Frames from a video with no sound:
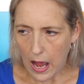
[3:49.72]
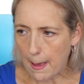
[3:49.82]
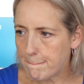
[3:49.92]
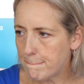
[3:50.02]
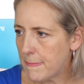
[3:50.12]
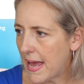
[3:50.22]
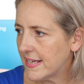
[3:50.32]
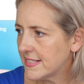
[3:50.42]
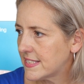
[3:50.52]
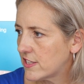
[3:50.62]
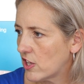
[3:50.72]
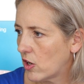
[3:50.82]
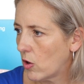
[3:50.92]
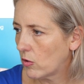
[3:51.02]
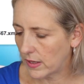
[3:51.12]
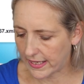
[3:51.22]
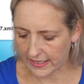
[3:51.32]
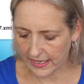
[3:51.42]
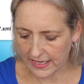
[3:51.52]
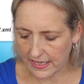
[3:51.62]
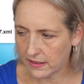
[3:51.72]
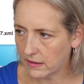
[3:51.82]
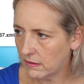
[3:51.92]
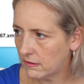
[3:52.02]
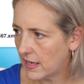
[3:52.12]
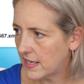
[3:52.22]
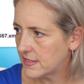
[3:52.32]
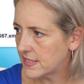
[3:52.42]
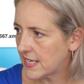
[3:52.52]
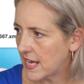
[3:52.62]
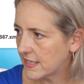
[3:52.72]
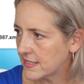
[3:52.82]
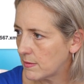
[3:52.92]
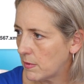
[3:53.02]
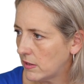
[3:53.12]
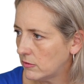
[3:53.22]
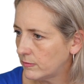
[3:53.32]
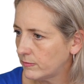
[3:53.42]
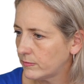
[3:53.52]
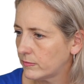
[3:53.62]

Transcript: I paste the long link in, ends in XML,